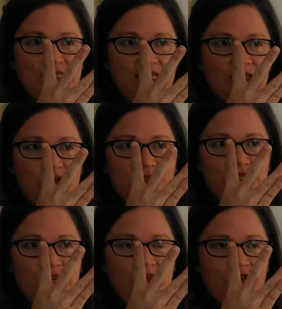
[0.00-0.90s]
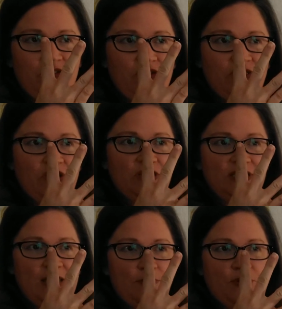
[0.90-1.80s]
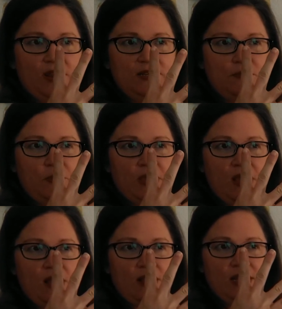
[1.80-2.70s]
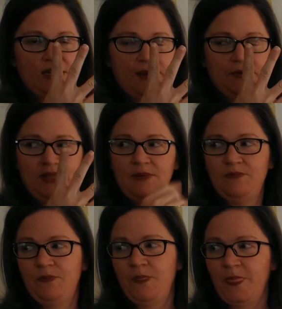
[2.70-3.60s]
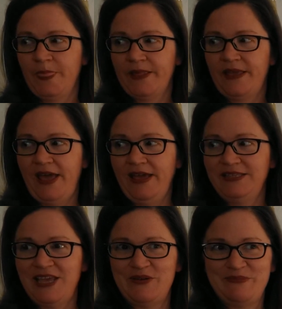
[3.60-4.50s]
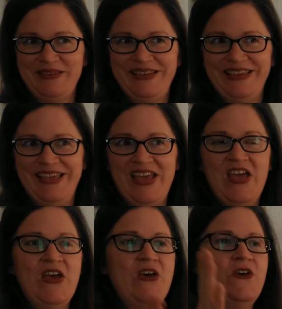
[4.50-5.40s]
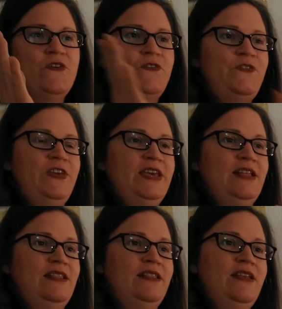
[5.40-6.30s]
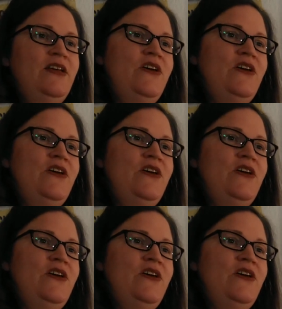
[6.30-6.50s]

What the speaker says: Think of those together. They're separate, but we can double them. Okay, say it with me. Phil.